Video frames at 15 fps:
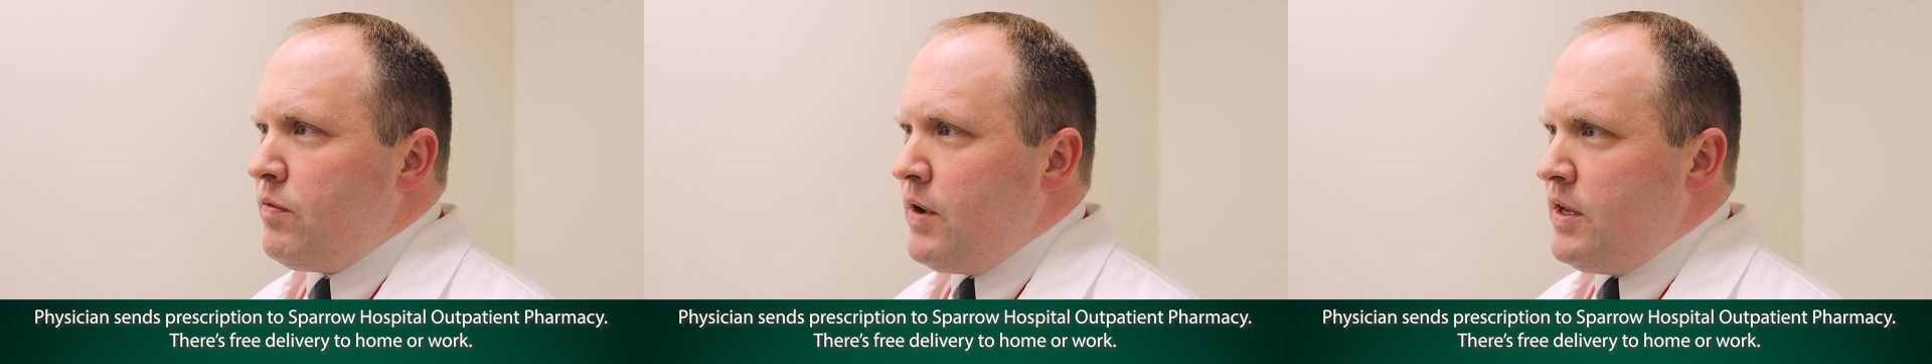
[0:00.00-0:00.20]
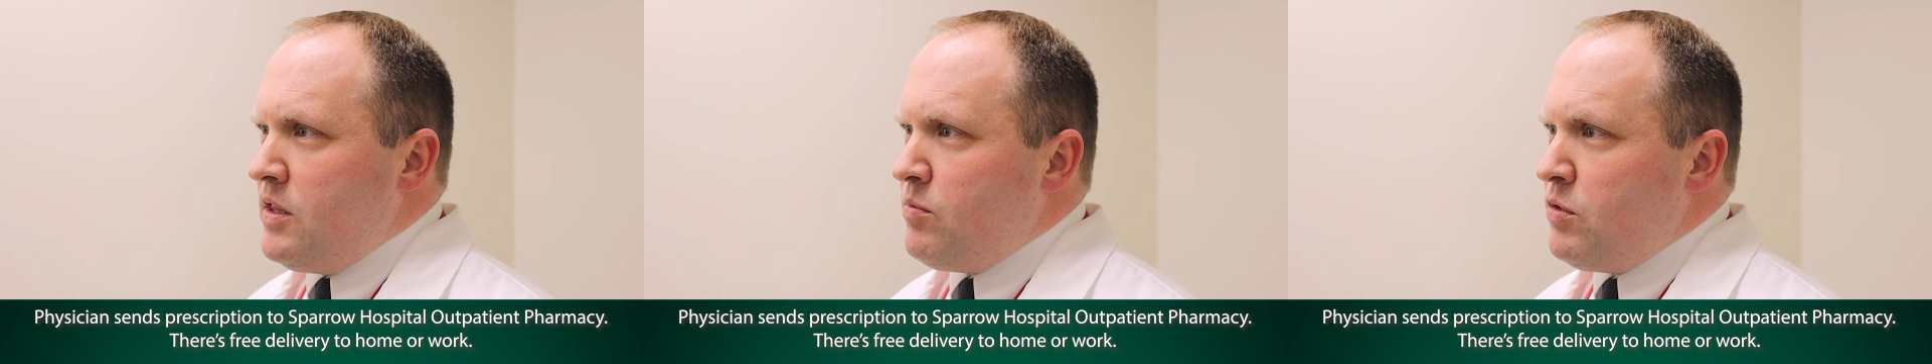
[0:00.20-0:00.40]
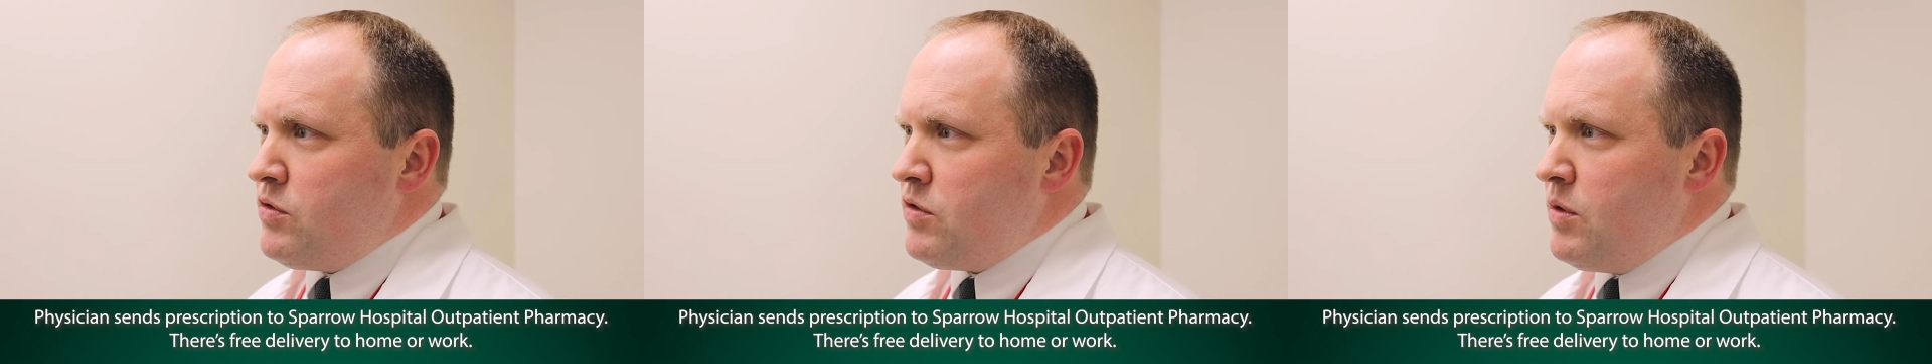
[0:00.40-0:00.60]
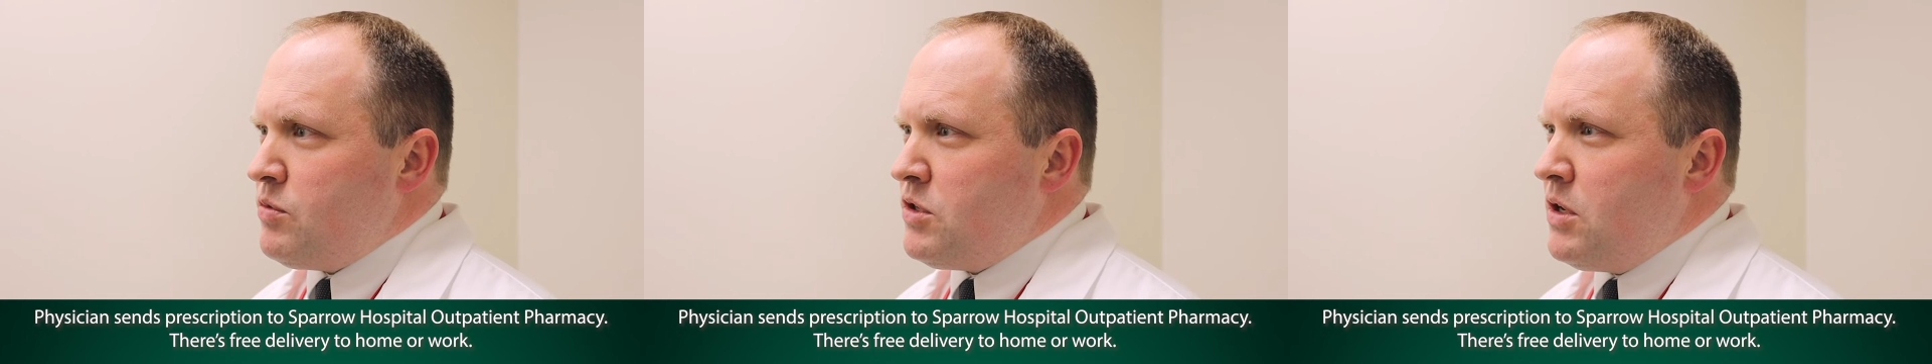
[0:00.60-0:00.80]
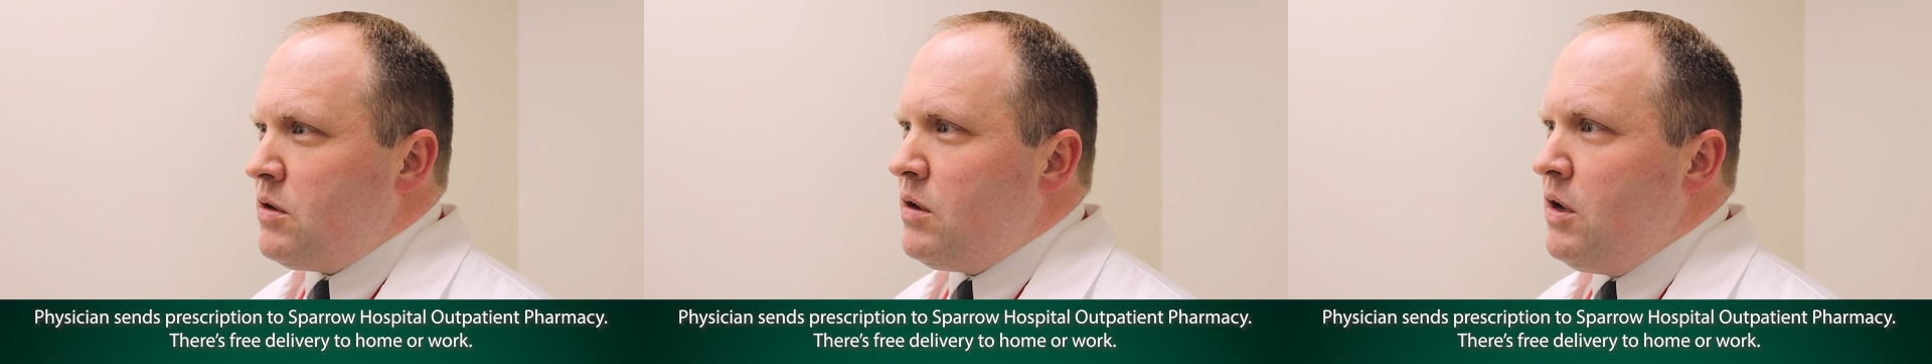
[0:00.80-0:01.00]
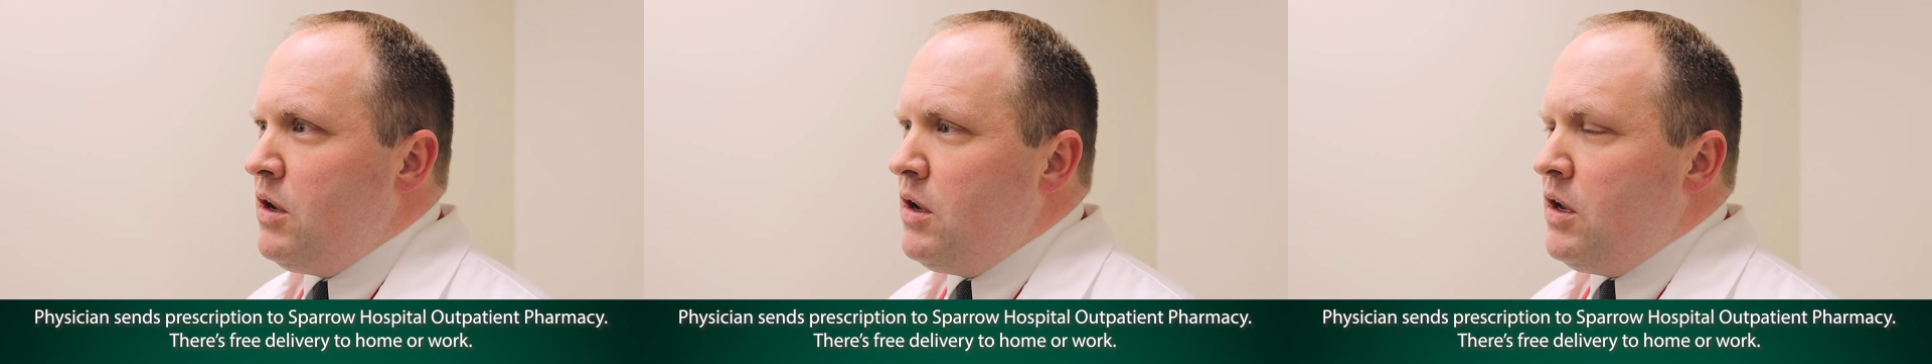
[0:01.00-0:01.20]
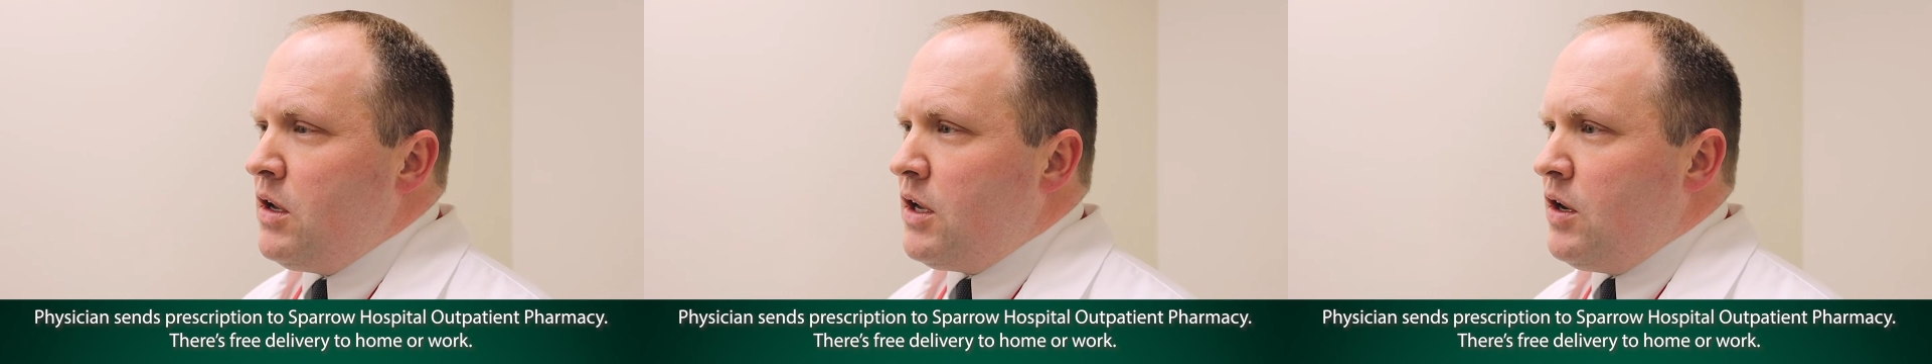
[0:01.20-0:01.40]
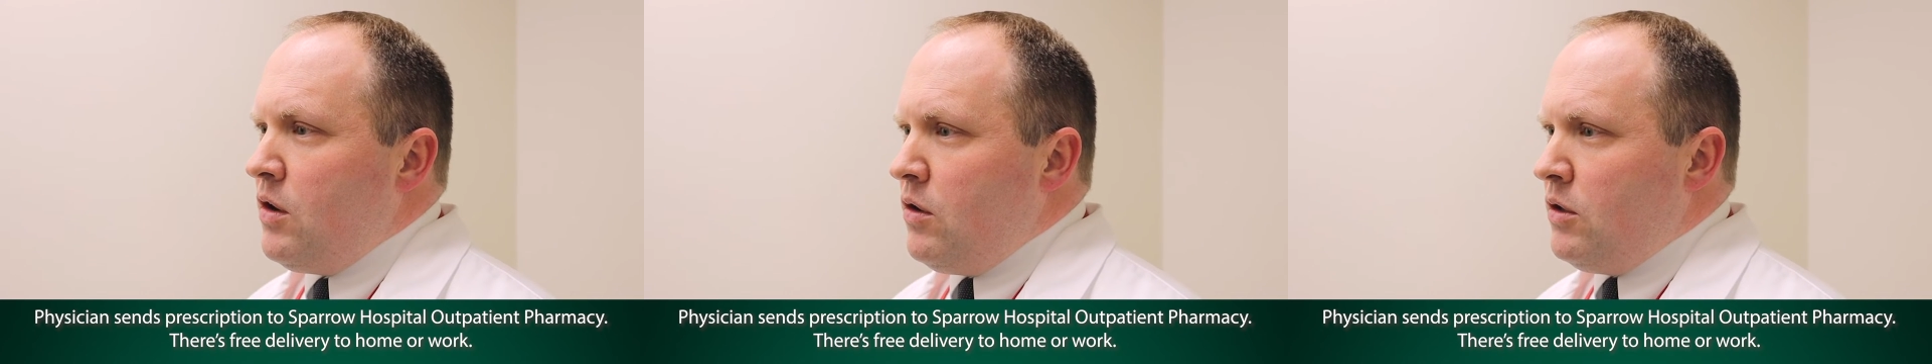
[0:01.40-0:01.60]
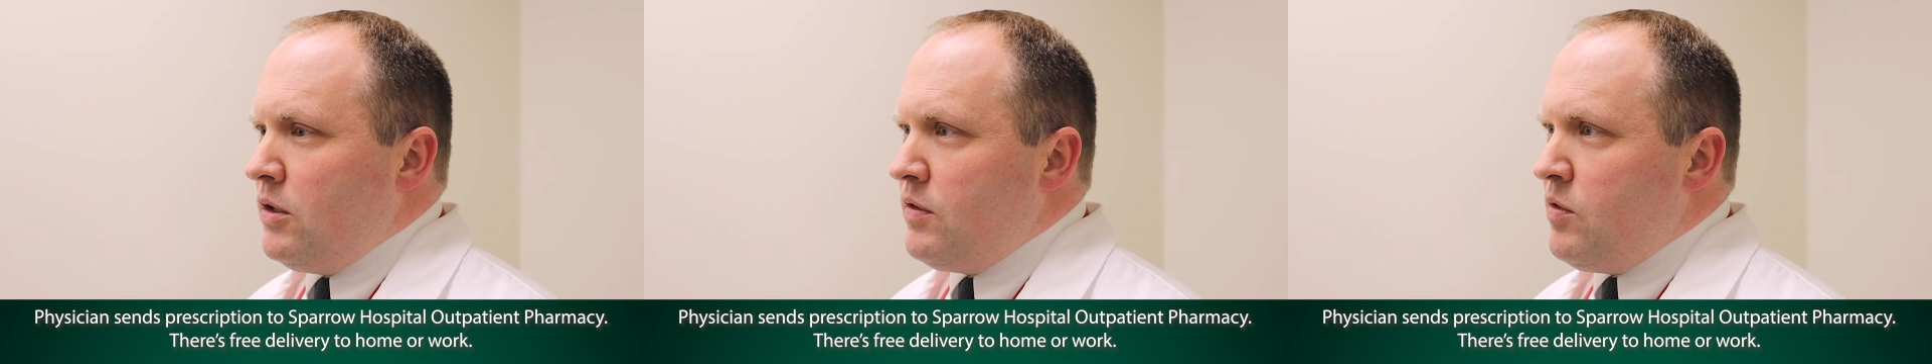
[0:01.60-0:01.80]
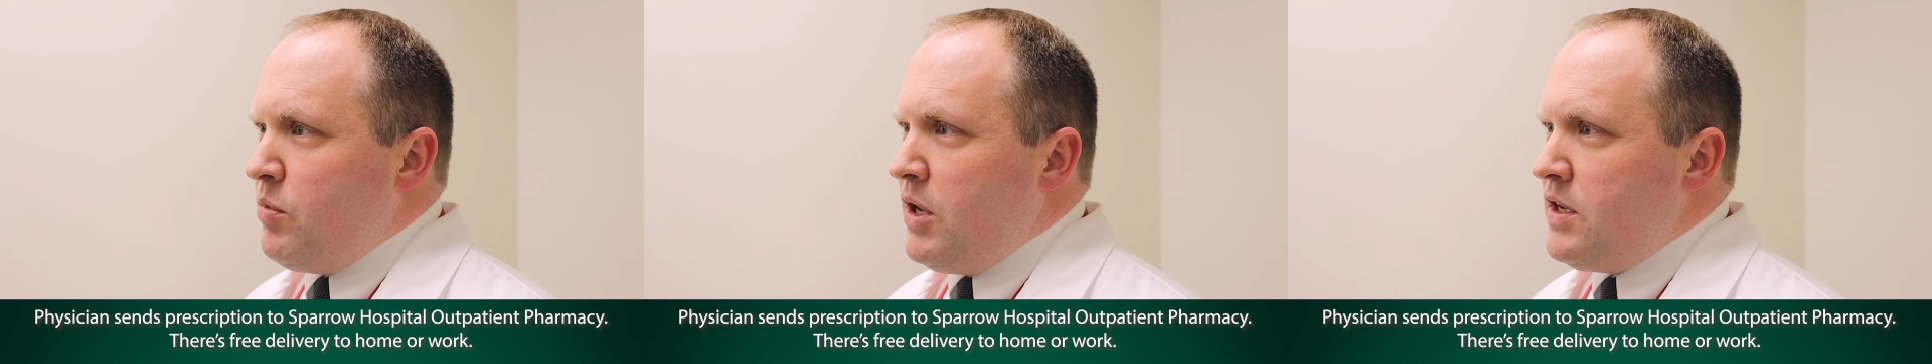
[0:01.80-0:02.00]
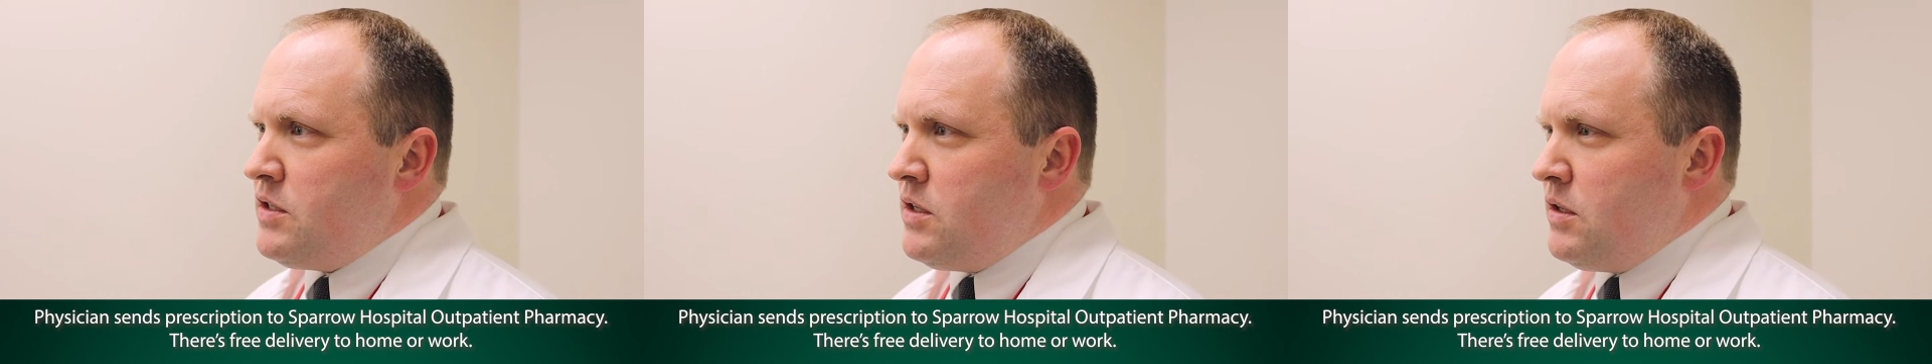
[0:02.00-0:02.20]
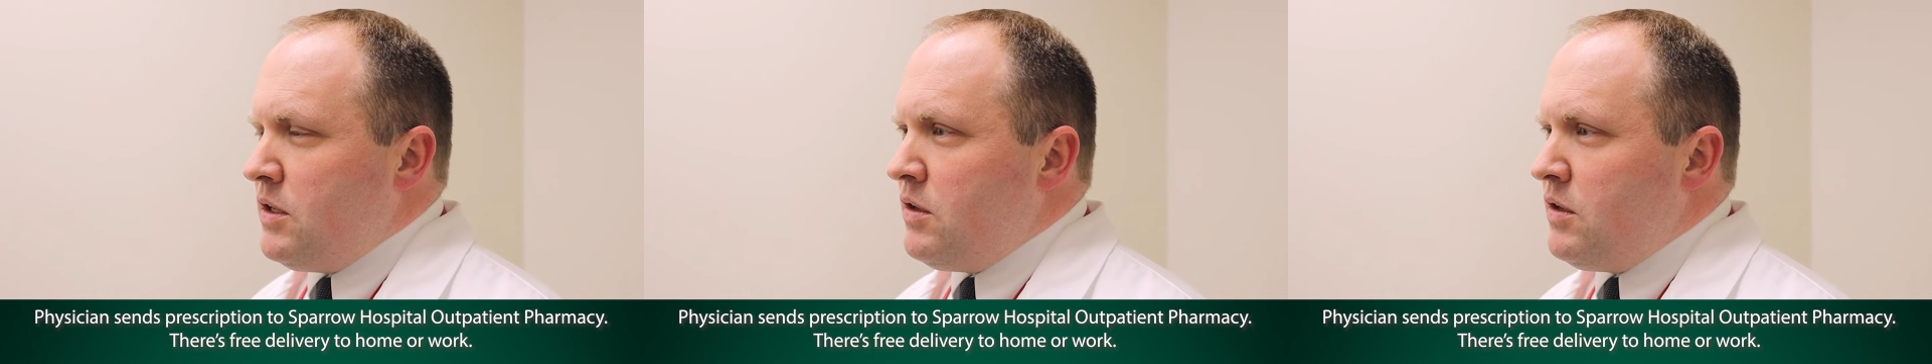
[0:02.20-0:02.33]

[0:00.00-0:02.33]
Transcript: find the prescription, get a hold of the patient,